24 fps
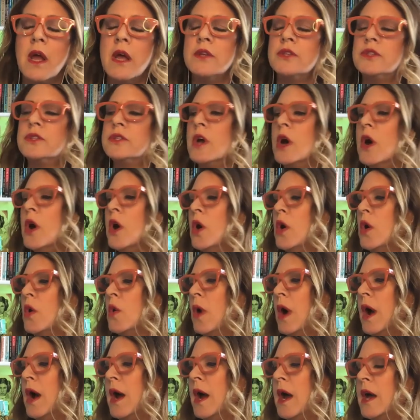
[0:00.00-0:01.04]

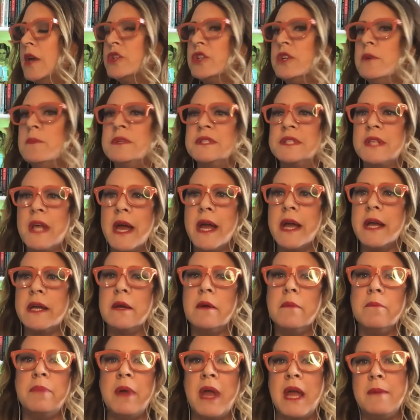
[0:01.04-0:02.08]
So uh, she was
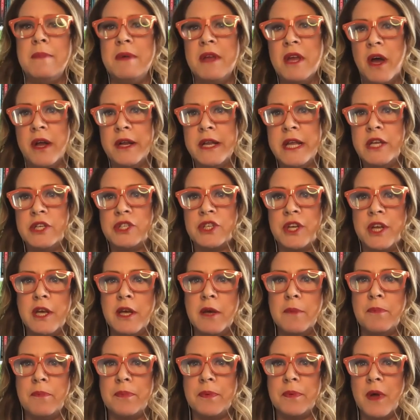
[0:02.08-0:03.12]
like, baby on each
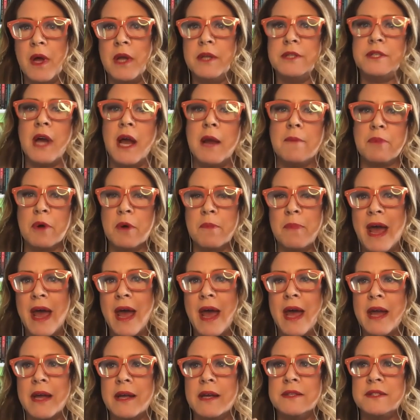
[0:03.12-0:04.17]
hip, a diaper
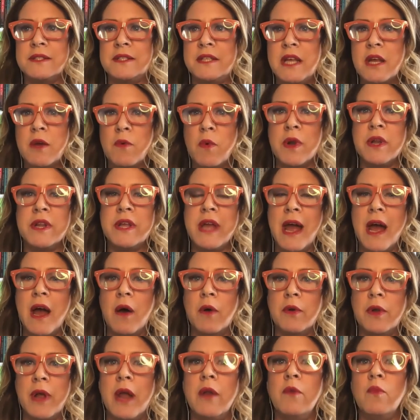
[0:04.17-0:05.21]
bag, a sequin
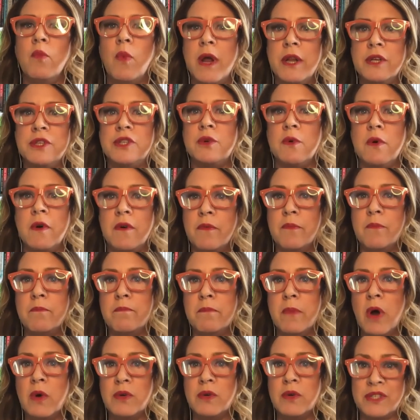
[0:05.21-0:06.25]
gown, and went to a
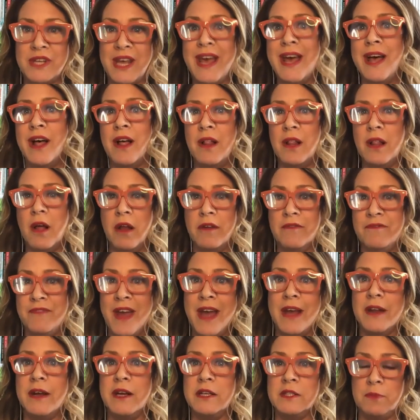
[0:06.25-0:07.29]
motel on
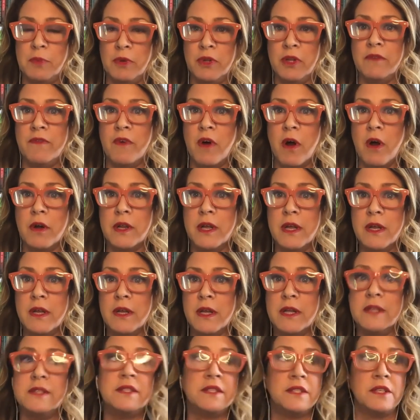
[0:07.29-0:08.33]
Van Nuys Boulevard.
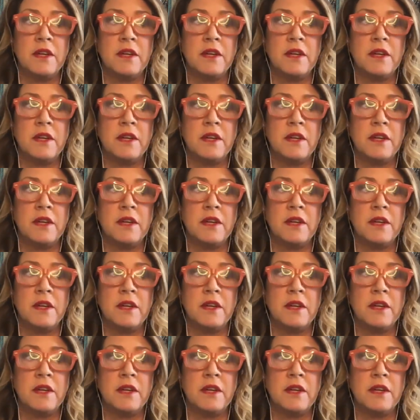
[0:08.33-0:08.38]
It's wow.